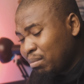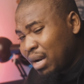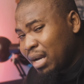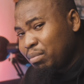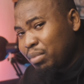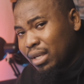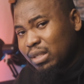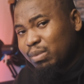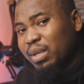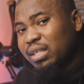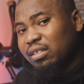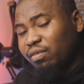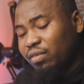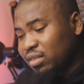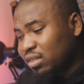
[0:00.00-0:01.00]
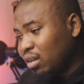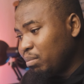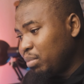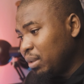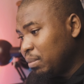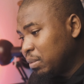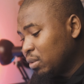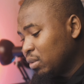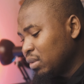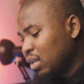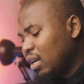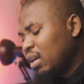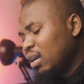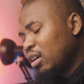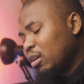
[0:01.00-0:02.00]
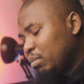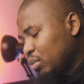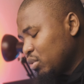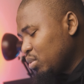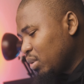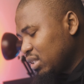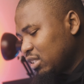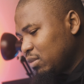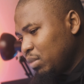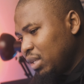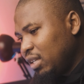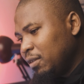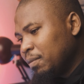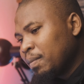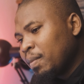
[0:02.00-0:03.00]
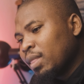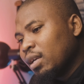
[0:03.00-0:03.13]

might be expensive for some people, but trust me,